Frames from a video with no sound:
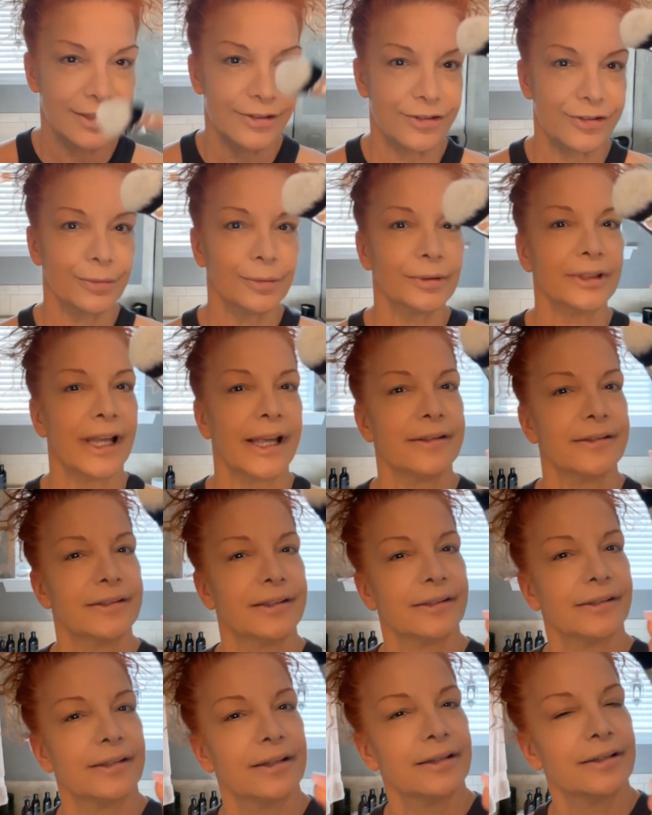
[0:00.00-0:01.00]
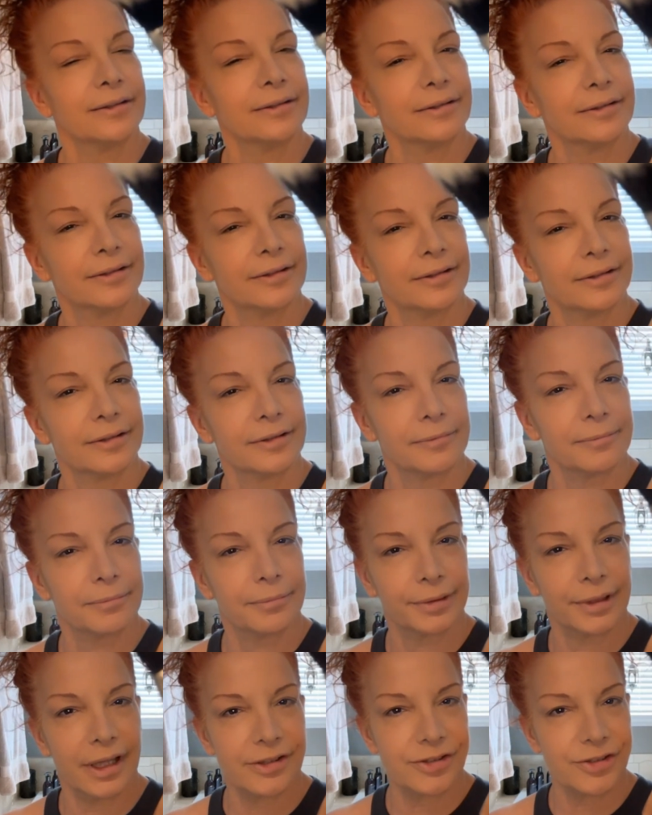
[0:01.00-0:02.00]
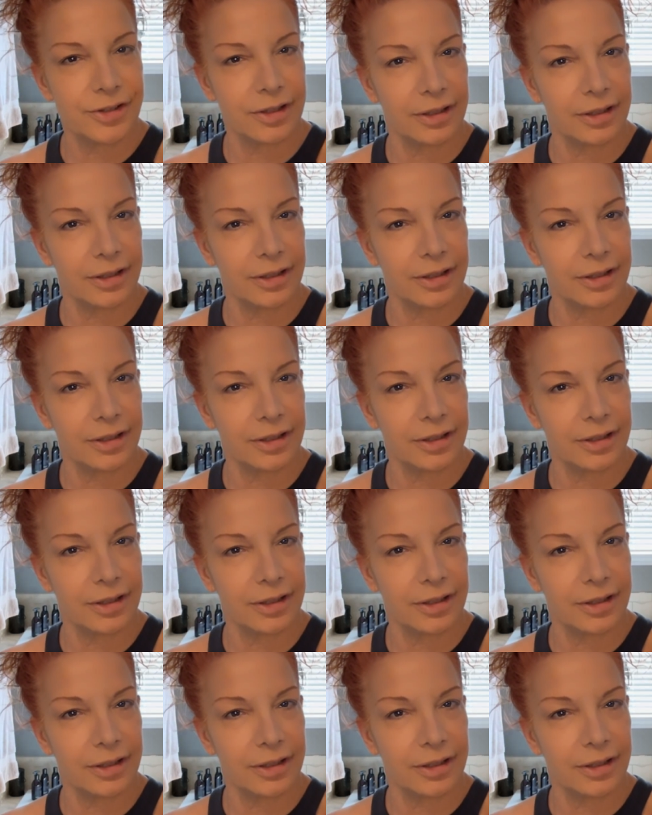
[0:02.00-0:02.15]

dual-ended blush